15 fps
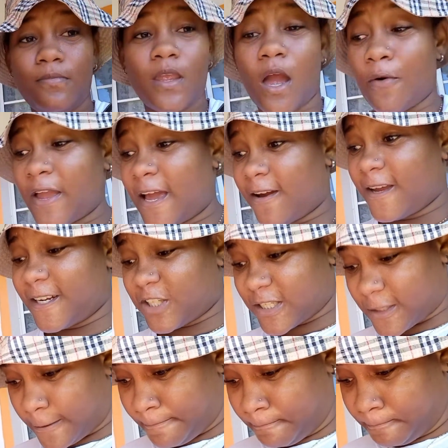Uh, where you going to dress
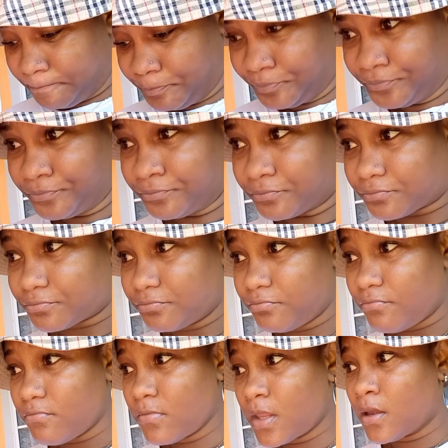up? I where me I
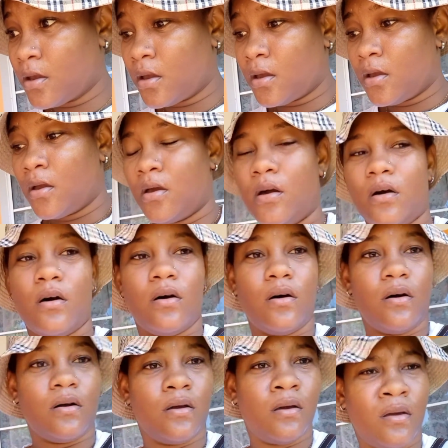come from.
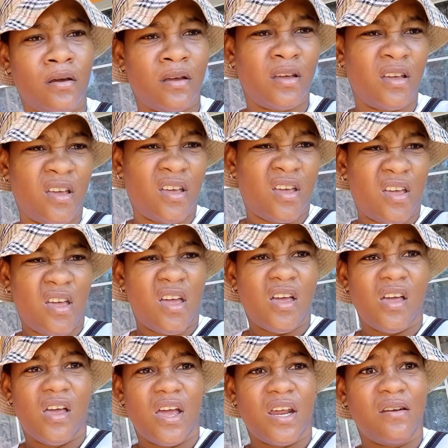Oh.
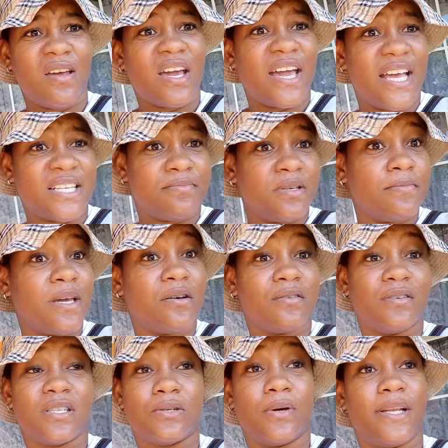Anyway guys, me make
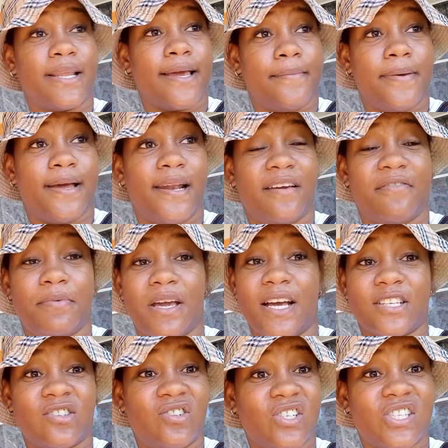you see when time I left
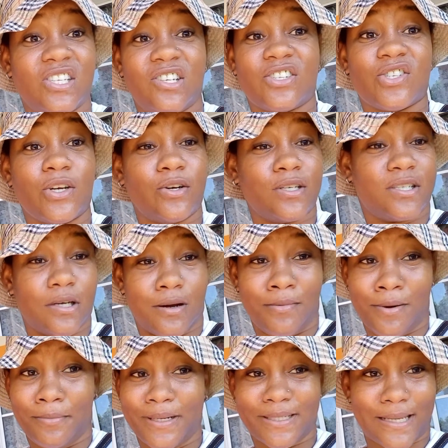because when you see the struggles to come
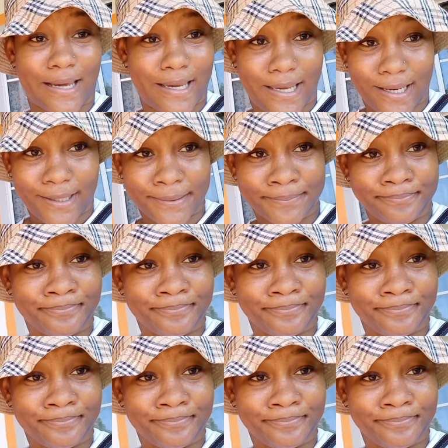up this hill.